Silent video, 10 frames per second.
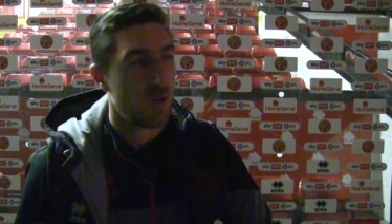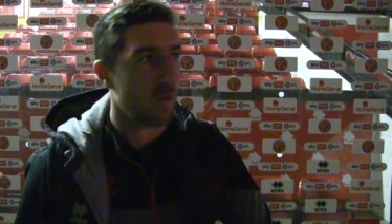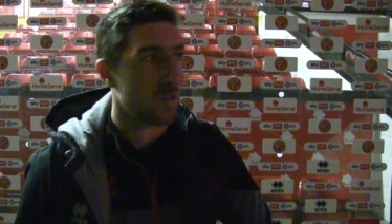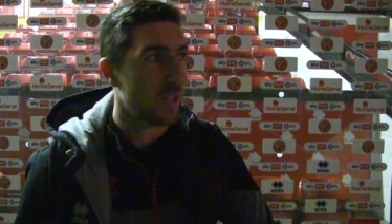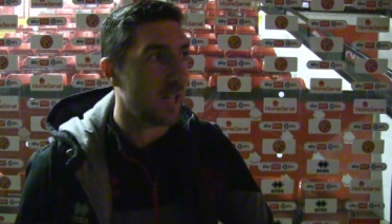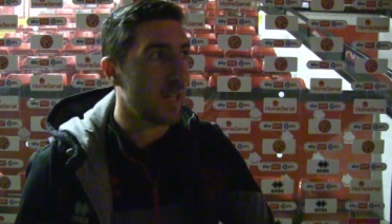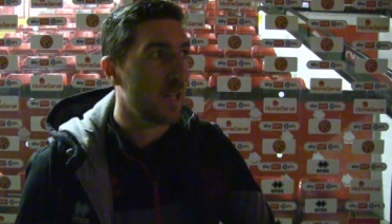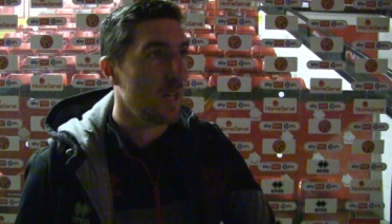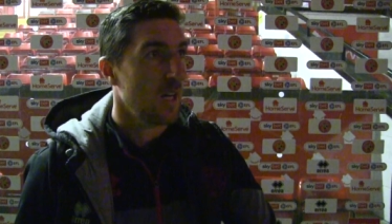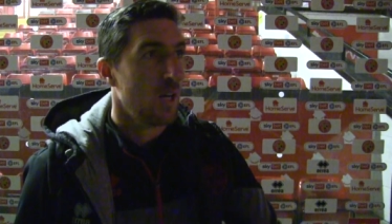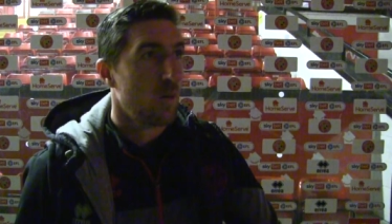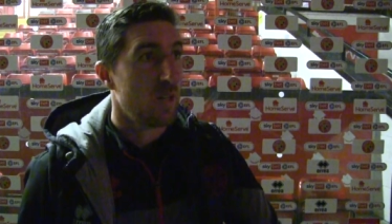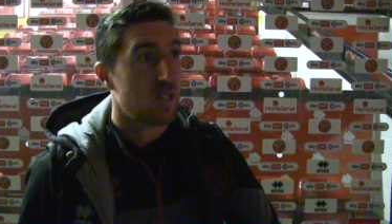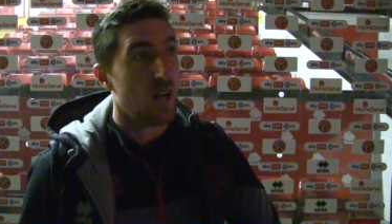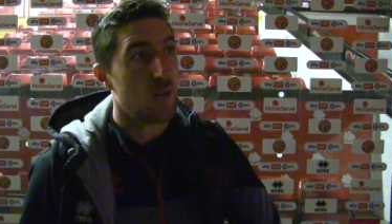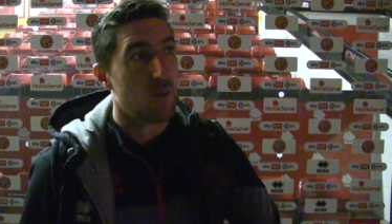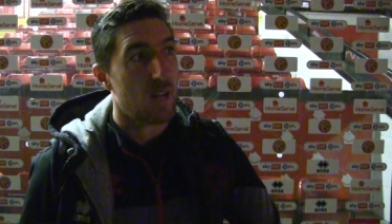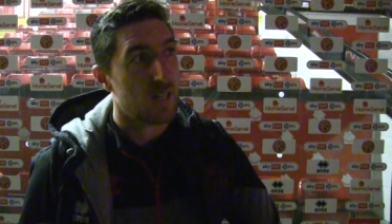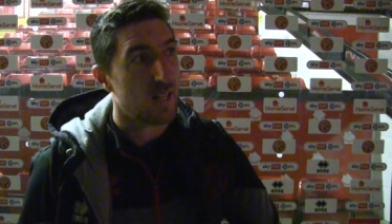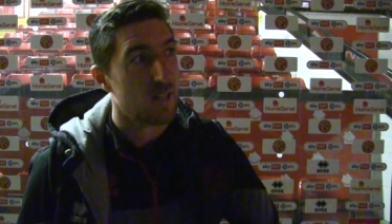Yeah, it was. I think we started
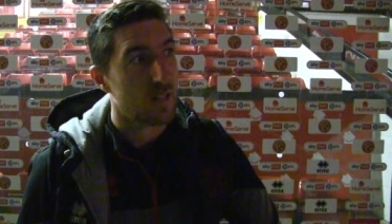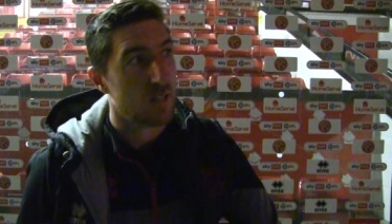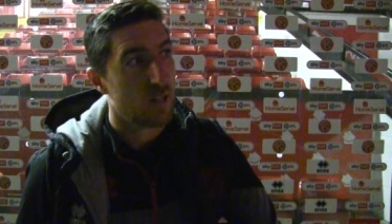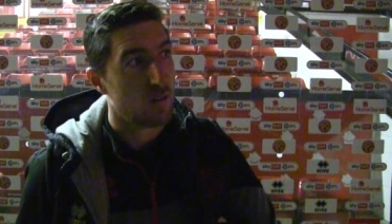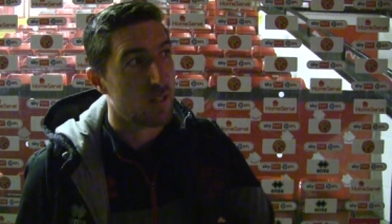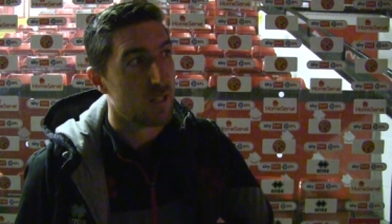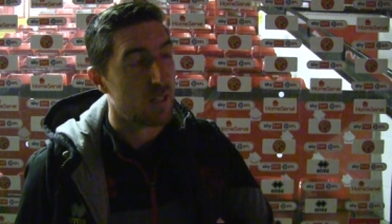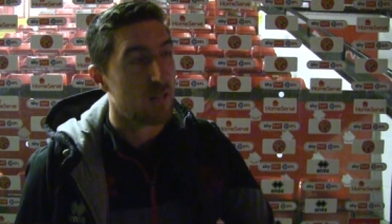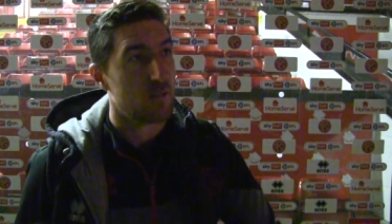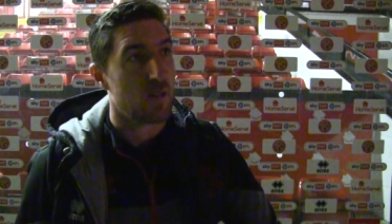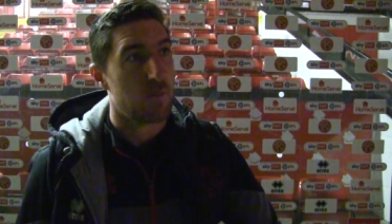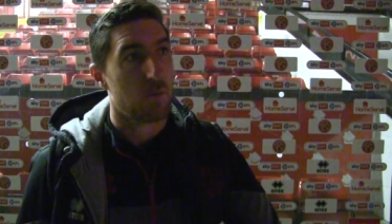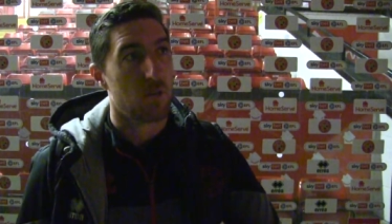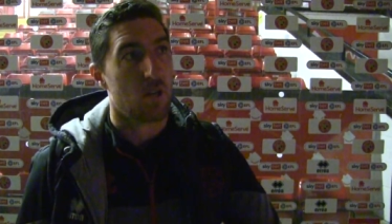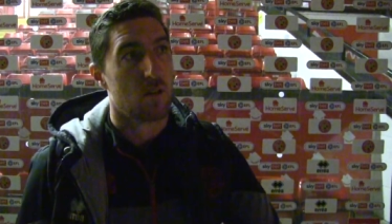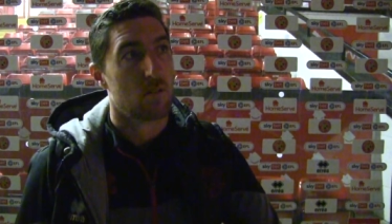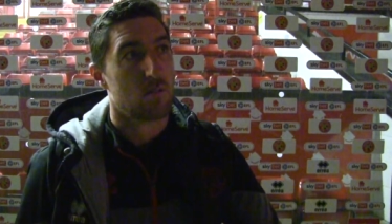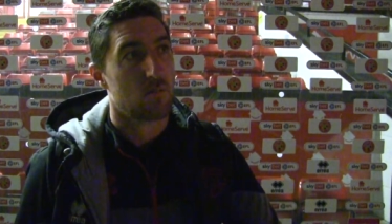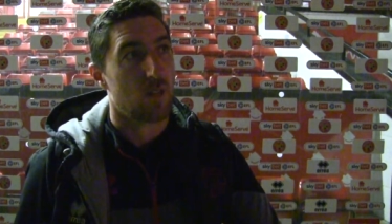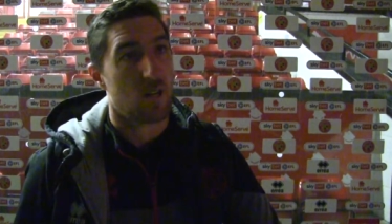well, and then, you know, I think they probably got
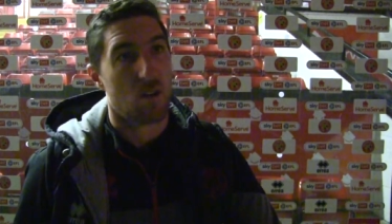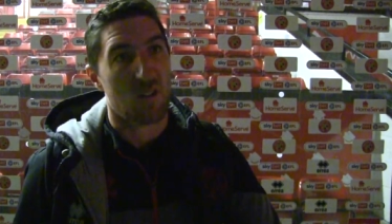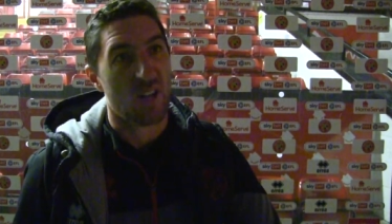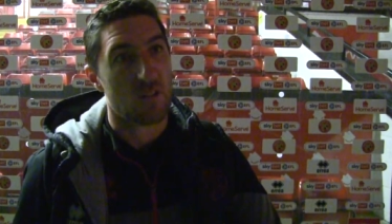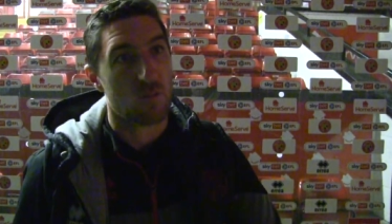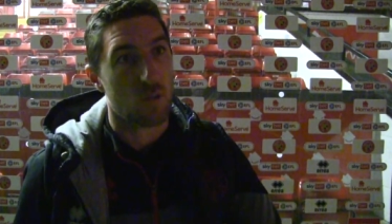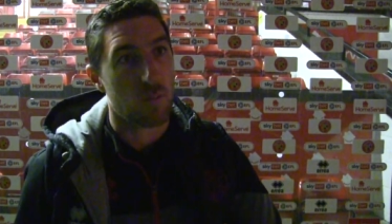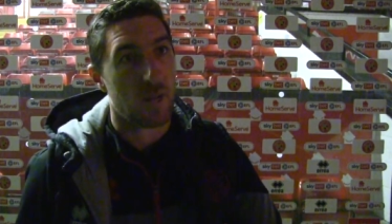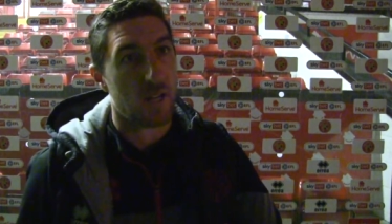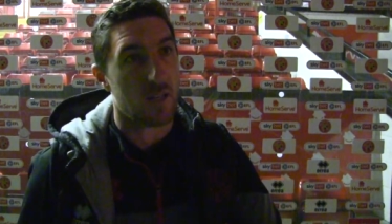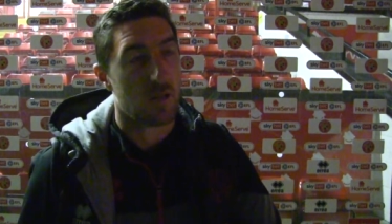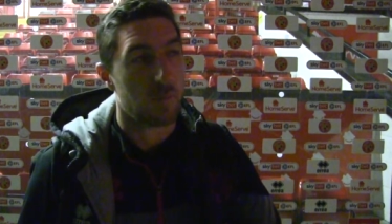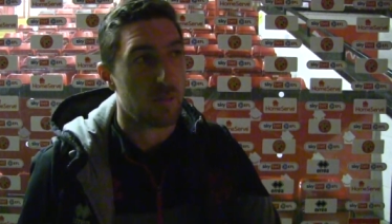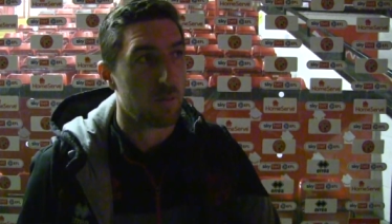their goal against the run of play a little bit.